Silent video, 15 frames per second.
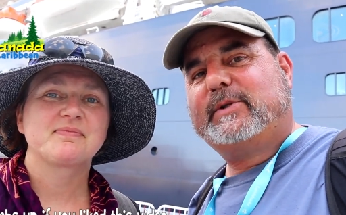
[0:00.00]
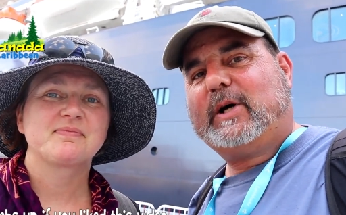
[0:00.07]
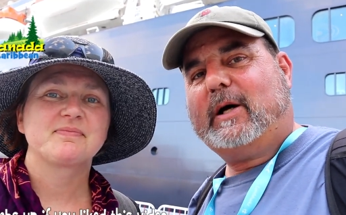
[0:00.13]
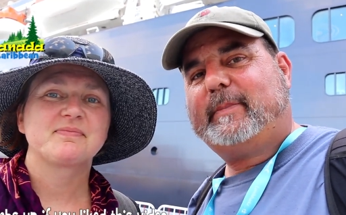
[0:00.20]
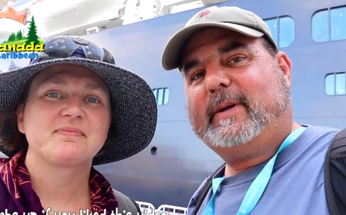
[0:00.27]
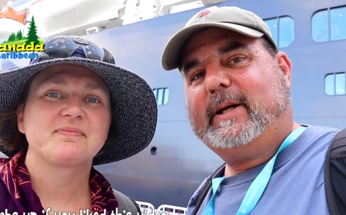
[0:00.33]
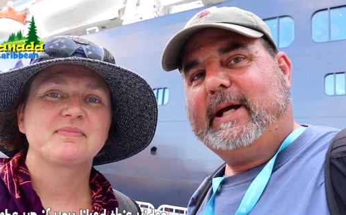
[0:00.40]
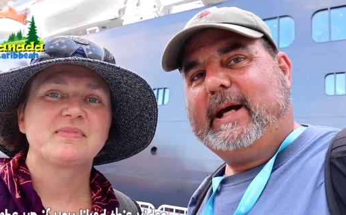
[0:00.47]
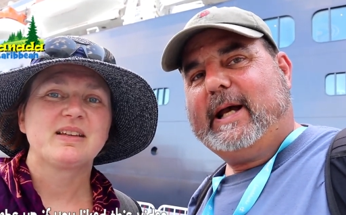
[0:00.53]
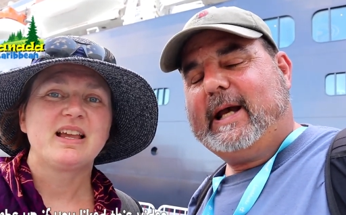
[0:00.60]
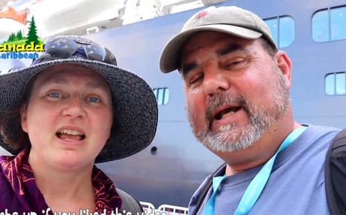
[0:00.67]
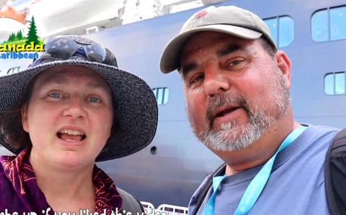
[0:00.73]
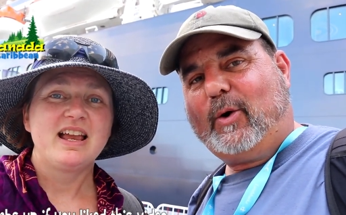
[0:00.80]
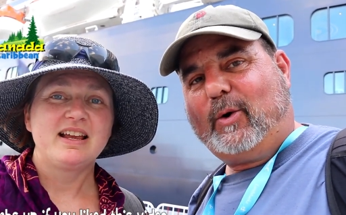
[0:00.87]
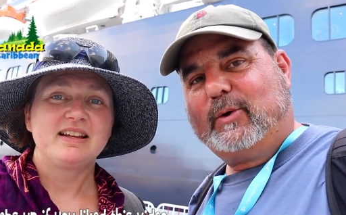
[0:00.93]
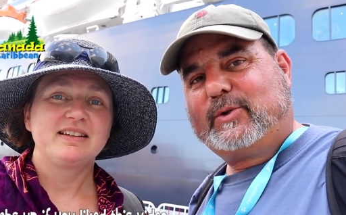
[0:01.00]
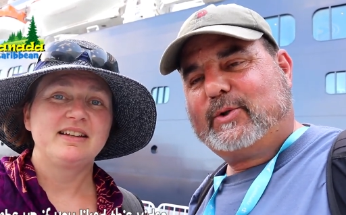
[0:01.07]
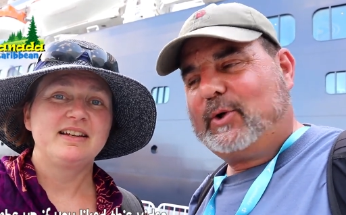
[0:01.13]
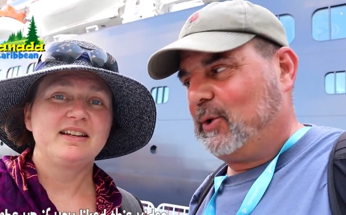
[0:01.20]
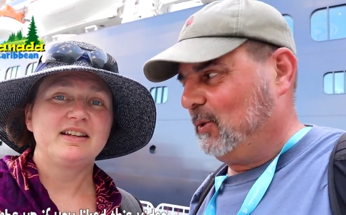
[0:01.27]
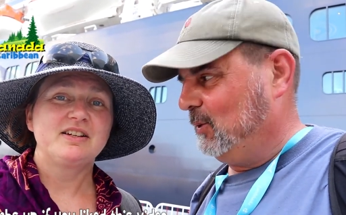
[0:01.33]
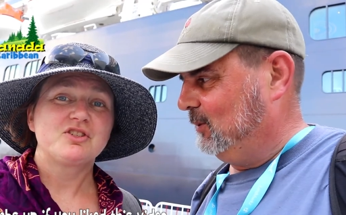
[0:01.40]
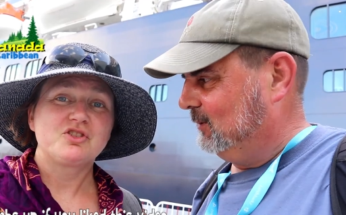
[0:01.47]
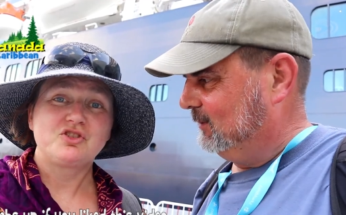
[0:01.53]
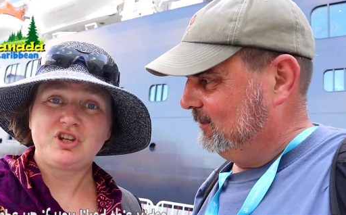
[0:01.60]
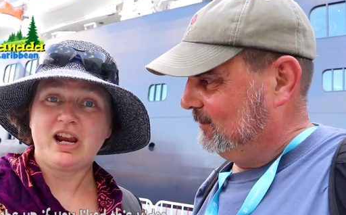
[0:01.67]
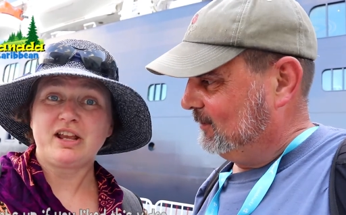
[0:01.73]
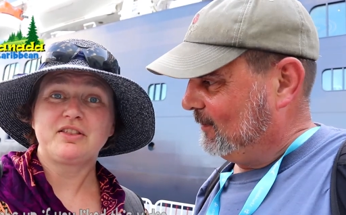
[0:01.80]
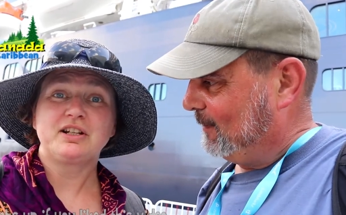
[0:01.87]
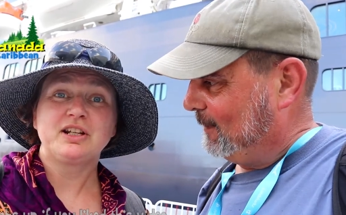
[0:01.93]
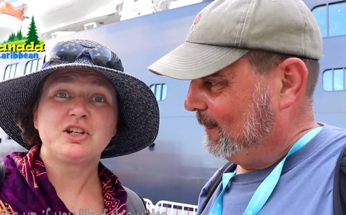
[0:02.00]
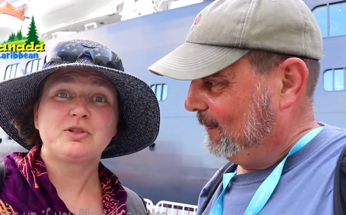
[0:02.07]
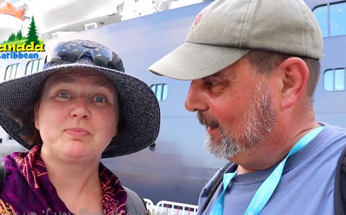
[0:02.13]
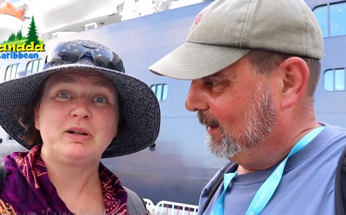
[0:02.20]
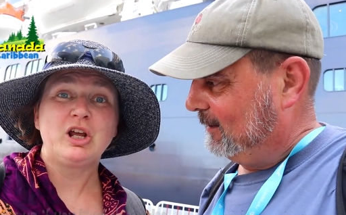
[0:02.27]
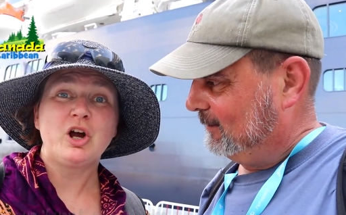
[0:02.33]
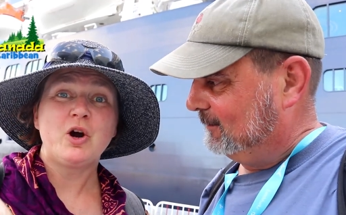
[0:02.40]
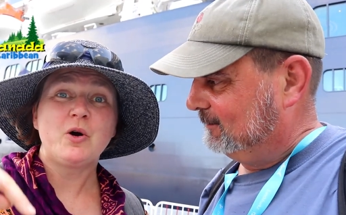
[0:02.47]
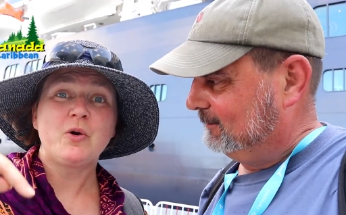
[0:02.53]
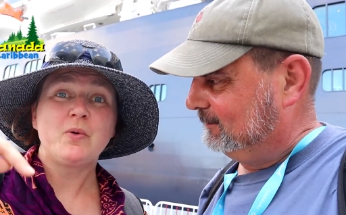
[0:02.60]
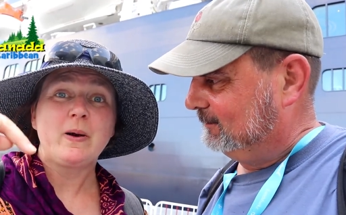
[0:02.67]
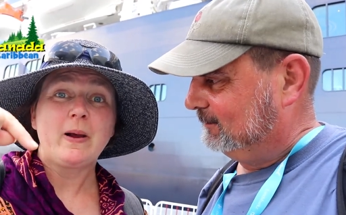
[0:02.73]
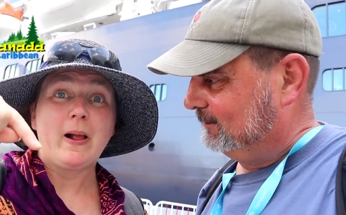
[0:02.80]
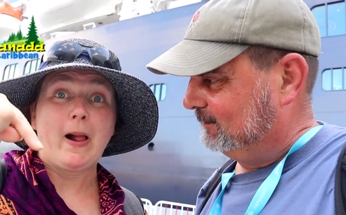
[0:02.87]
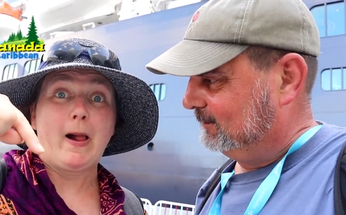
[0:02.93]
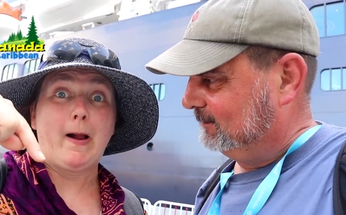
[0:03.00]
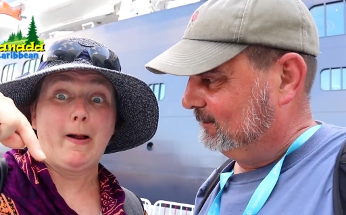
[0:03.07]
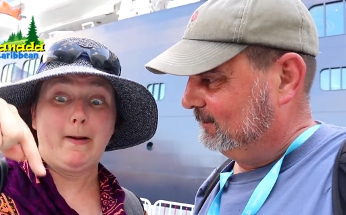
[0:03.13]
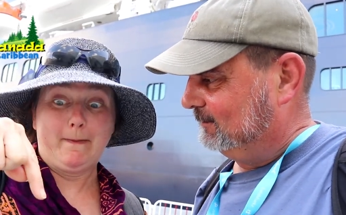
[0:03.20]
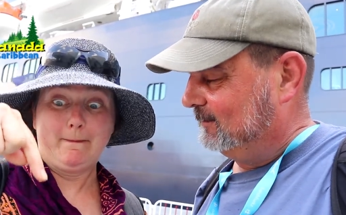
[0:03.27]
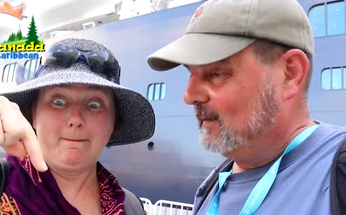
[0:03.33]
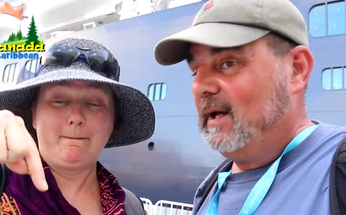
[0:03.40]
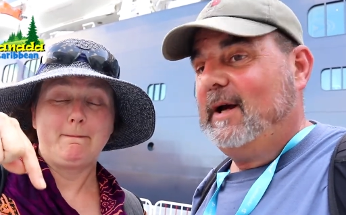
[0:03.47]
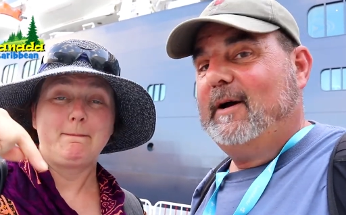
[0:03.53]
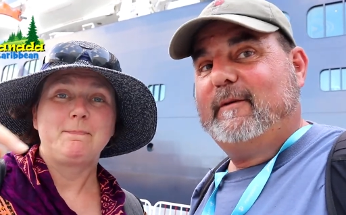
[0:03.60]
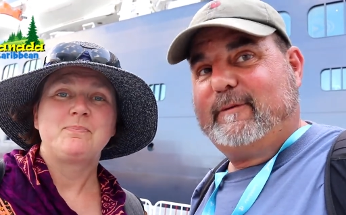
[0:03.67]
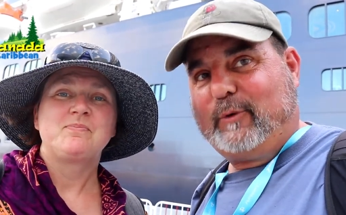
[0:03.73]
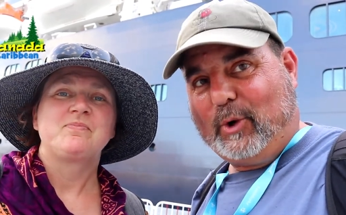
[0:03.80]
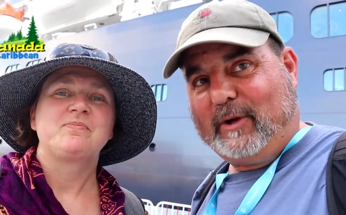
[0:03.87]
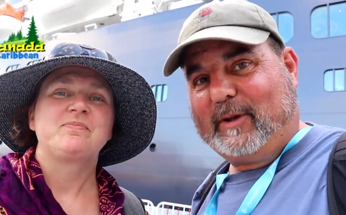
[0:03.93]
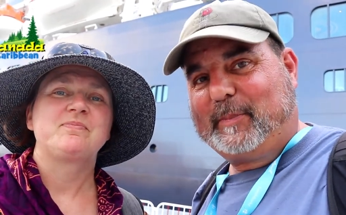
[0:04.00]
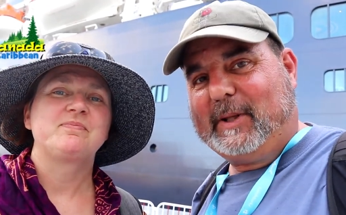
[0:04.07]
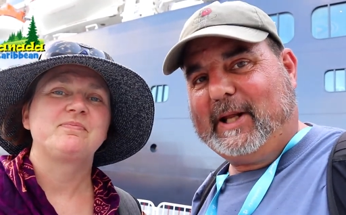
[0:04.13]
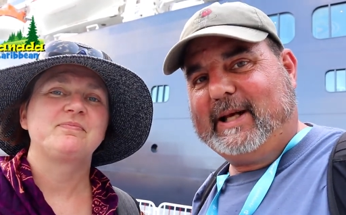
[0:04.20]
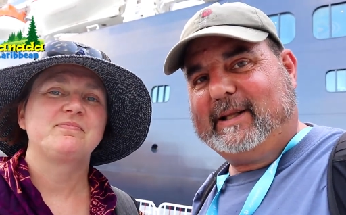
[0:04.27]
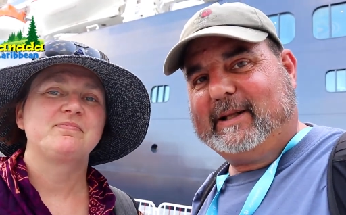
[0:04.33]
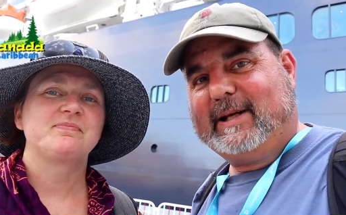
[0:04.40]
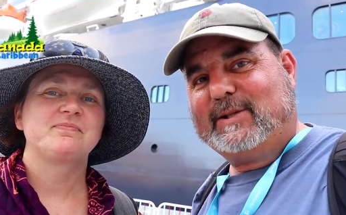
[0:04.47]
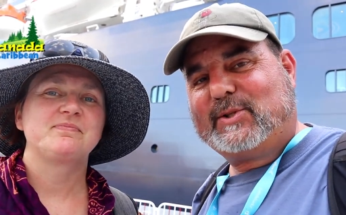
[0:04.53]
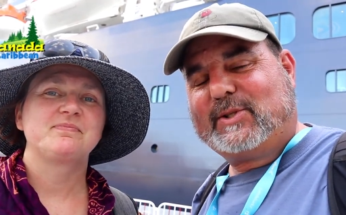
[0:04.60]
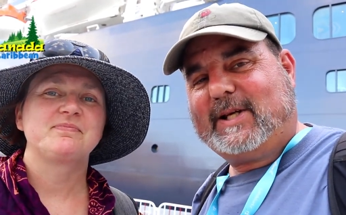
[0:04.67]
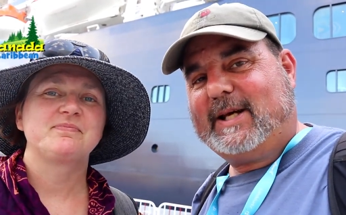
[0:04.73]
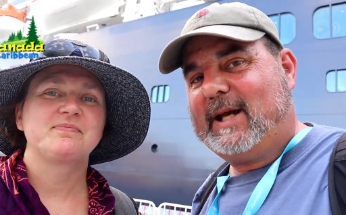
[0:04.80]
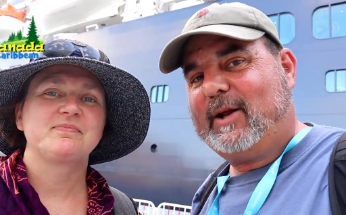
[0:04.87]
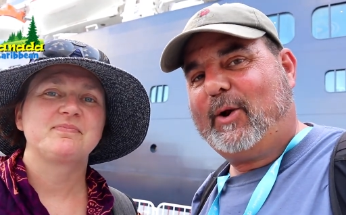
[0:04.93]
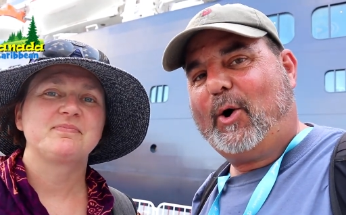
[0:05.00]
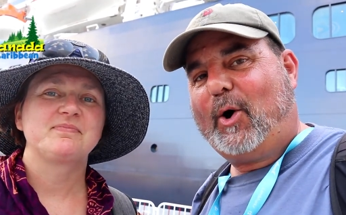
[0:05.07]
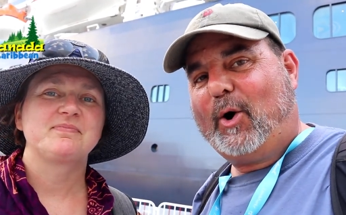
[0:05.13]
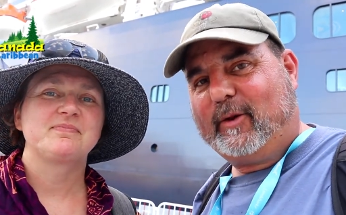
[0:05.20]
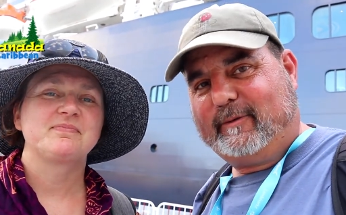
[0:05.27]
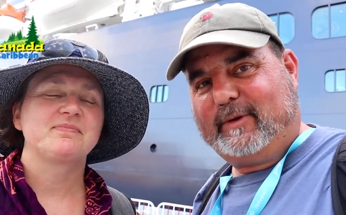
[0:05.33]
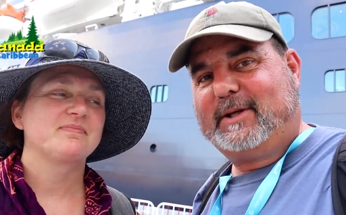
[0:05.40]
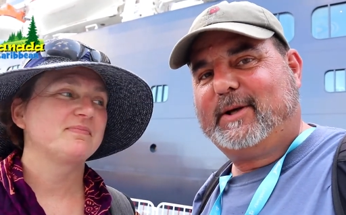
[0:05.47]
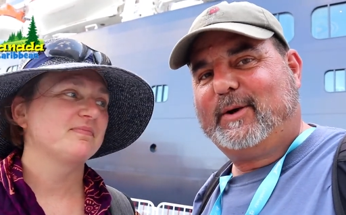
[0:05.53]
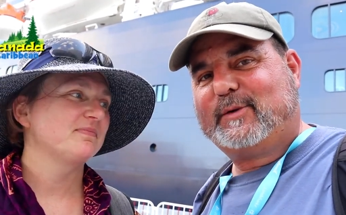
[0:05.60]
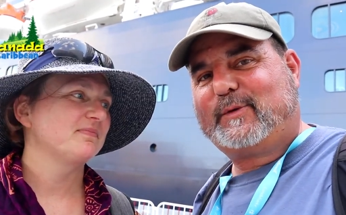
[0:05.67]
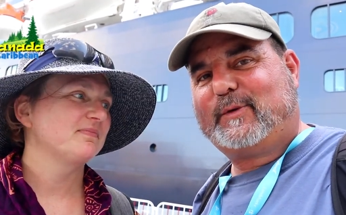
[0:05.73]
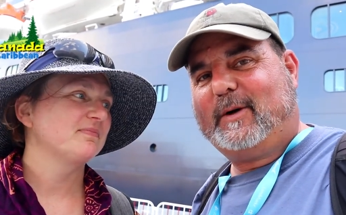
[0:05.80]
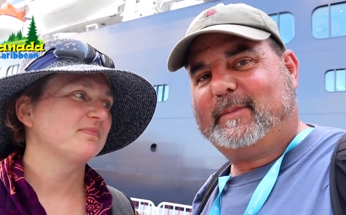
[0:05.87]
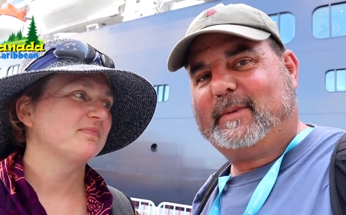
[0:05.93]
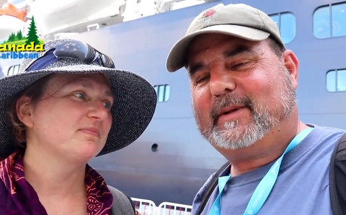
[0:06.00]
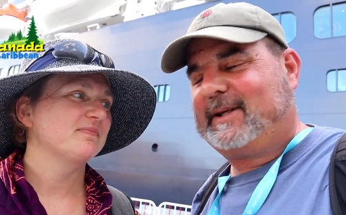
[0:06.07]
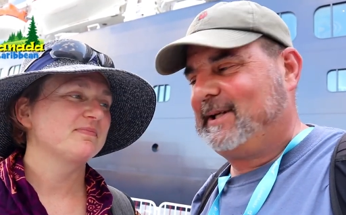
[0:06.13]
Speaker 1: up, and also check the links below for the playlist and all the videos from the